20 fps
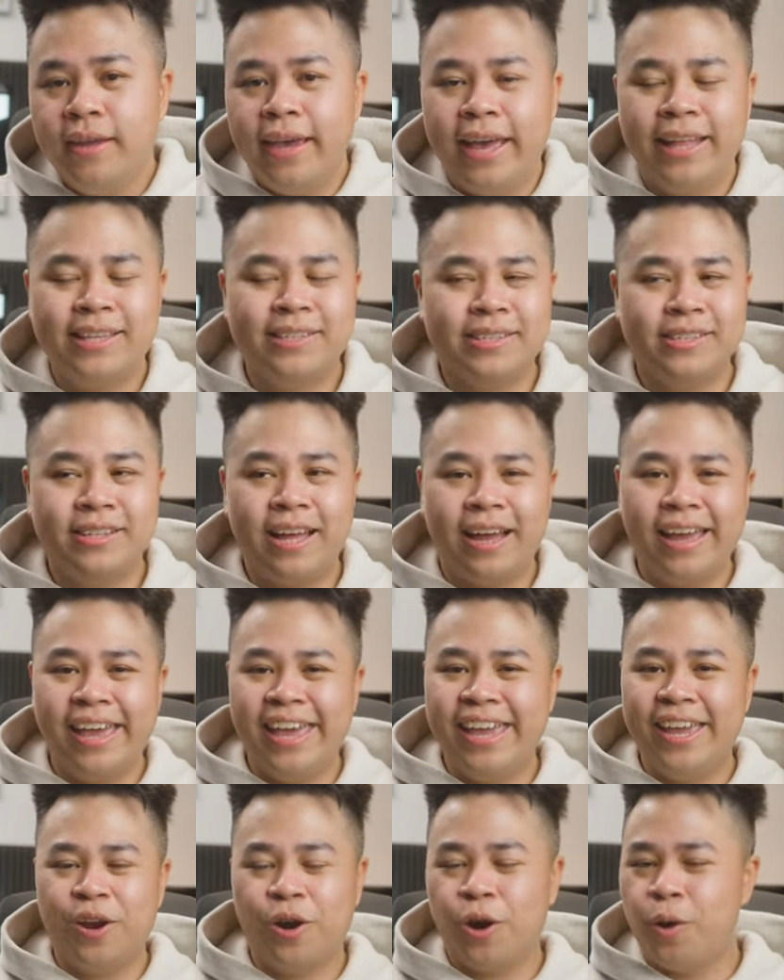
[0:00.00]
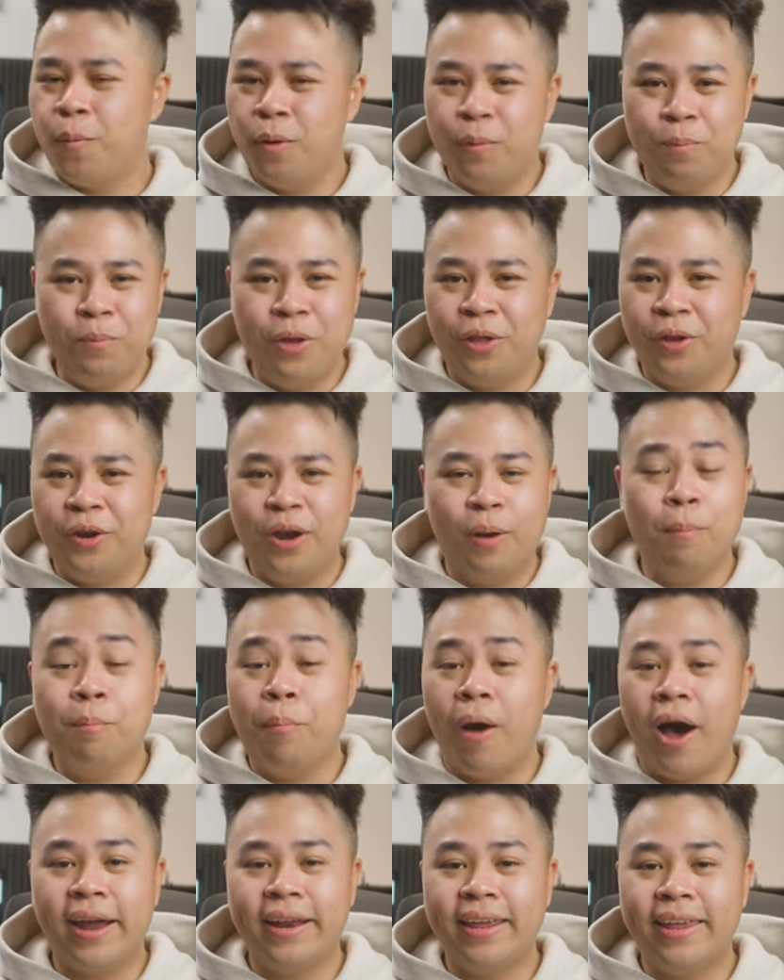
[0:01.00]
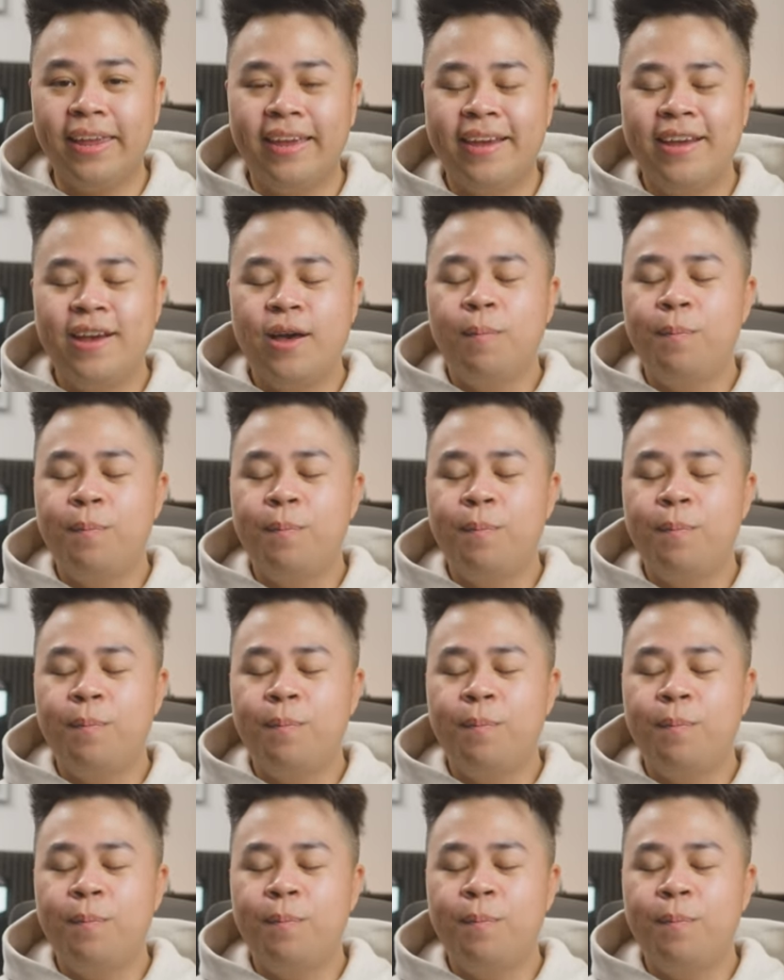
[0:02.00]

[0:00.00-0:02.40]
It's not a Herman Miller in body,